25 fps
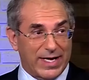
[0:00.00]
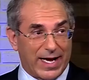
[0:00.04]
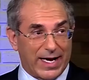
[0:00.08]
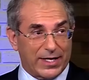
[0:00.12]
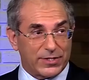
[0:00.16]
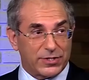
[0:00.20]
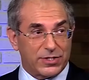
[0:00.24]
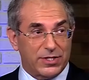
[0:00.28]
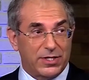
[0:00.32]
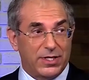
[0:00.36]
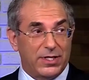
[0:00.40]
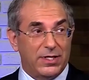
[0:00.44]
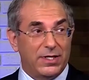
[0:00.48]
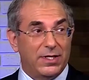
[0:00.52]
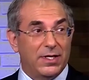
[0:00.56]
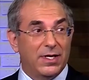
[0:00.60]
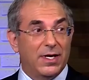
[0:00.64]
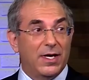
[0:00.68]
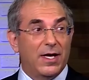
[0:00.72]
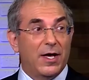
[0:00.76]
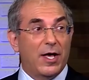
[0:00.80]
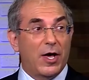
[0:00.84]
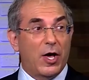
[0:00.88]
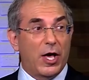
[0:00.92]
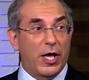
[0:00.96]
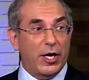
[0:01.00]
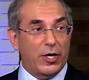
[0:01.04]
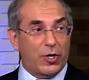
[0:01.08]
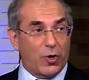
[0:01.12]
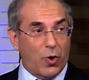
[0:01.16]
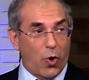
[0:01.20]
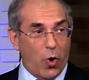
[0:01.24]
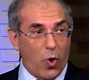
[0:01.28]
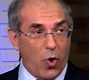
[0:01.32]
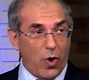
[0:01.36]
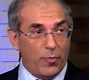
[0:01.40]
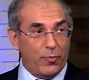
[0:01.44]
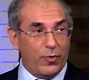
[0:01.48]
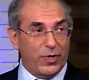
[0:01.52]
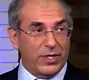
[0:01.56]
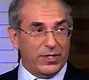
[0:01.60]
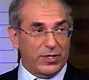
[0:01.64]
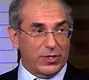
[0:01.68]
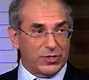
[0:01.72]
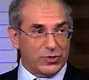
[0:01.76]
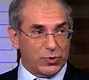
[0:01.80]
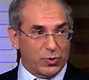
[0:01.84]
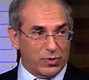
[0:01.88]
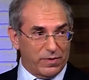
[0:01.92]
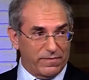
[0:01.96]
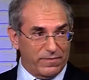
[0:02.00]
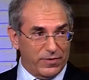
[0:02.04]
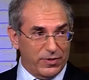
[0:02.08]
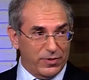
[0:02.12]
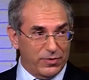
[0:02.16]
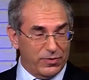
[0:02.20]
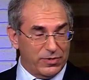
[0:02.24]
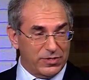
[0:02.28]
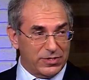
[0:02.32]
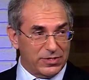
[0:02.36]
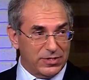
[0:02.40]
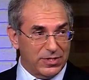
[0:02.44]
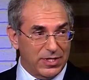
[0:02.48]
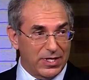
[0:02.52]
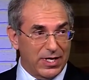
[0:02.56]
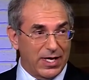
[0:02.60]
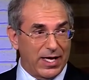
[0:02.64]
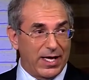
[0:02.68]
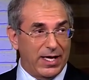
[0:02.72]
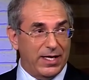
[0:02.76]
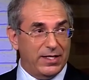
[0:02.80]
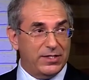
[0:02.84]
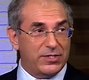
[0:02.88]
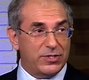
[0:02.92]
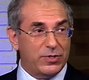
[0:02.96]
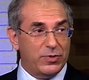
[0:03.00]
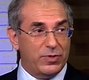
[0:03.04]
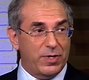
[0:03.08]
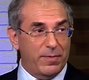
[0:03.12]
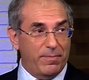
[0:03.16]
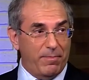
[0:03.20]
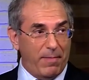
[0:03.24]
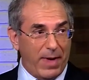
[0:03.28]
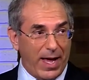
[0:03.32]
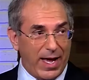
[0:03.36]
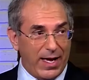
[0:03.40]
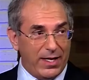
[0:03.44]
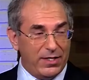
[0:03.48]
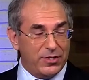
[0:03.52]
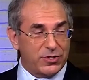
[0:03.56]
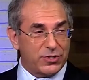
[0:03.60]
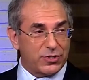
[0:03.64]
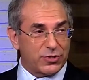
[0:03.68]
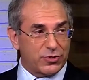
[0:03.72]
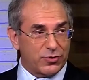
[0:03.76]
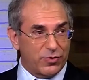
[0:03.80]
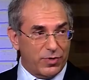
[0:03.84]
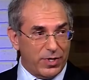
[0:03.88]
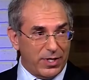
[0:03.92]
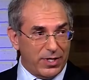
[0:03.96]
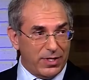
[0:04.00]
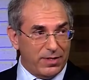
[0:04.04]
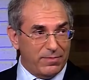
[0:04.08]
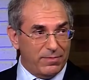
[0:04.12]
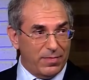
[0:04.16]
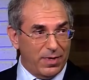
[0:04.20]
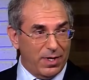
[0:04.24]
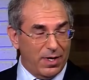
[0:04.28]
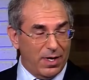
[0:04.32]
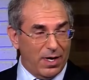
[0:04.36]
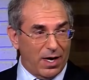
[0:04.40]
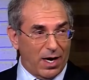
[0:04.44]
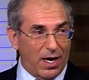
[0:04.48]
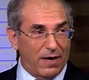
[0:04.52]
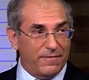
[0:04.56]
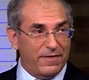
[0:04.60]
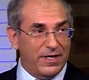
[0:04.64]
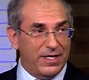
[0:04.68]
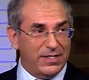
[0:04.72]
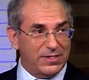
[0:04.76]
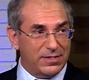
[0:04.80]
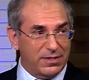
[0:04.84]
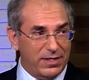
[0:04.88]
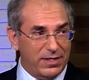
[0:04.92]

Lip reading: actually incorporated those sort of views into the mainstream of his